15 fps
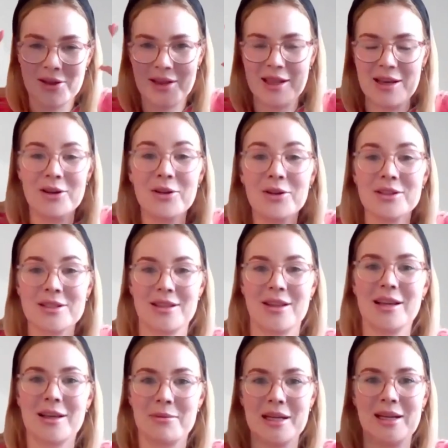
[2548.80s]
it looks
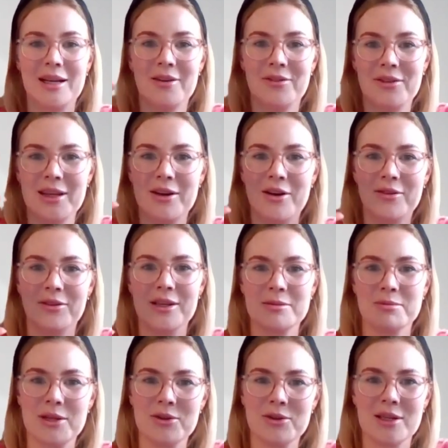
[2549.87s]
like I'm in a lovely office,
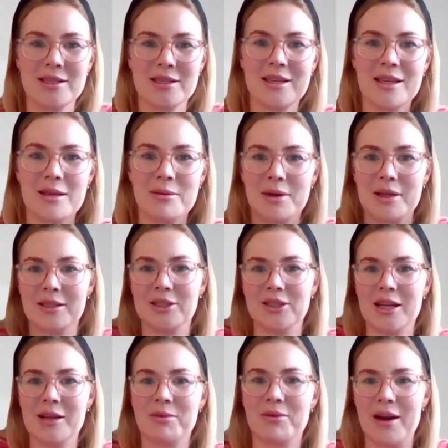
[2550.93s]
but you can see by the
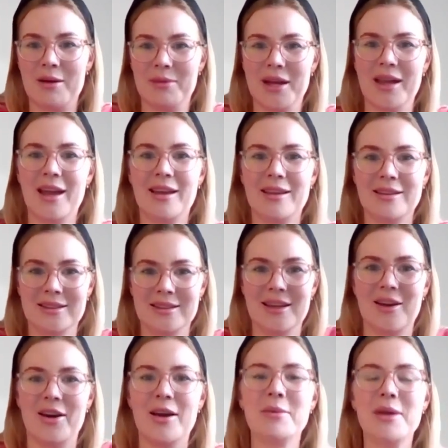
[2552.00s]
shape around my hands is
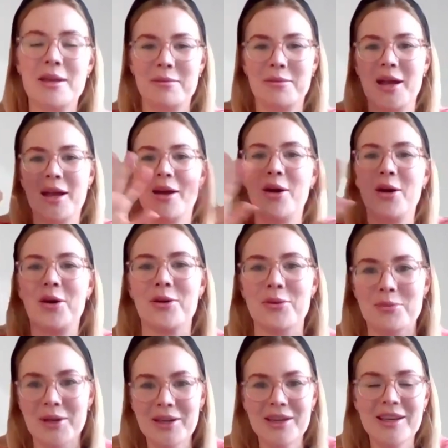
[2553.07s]
that I'm in my
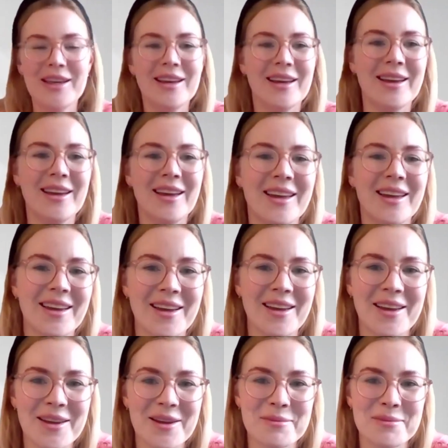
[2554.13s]
home.
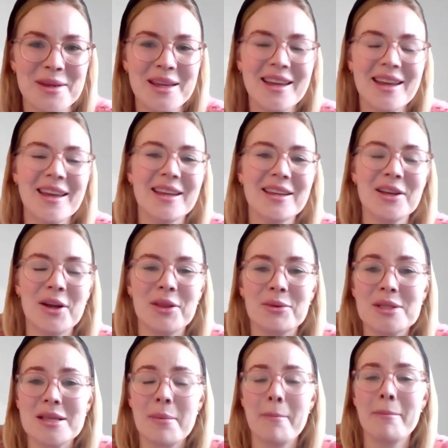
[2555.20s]
That
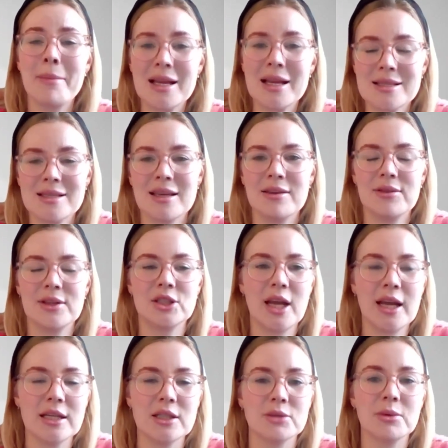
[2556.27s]
was a massive
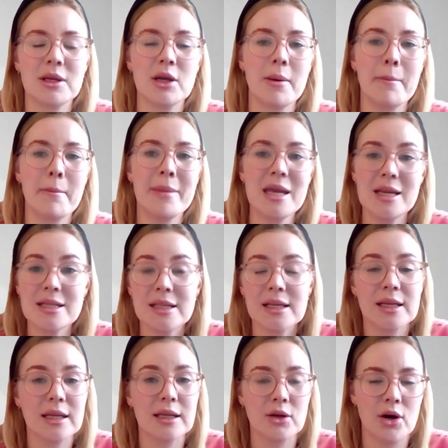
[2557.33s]
change. We
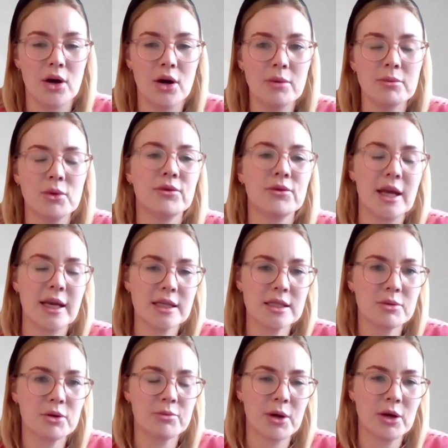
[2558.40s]
immediately got more
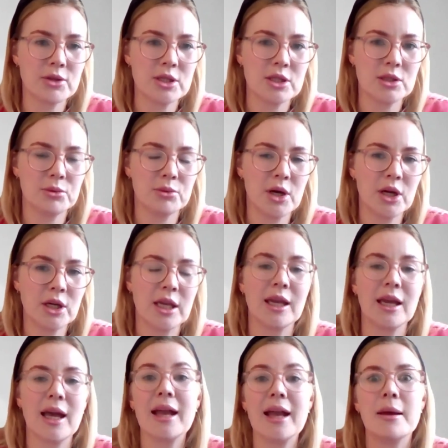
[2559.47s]
flexible approaches to
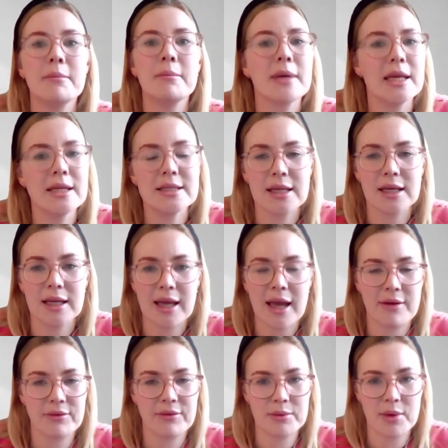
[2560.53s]
working, and immediately
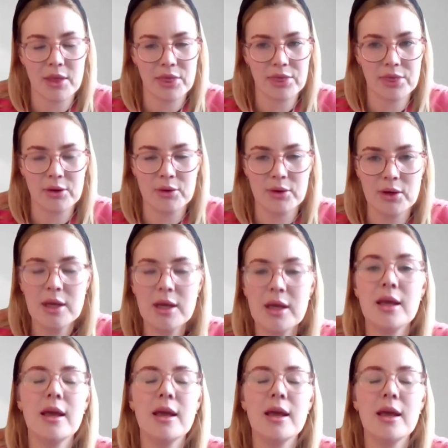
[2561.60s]
everyone thought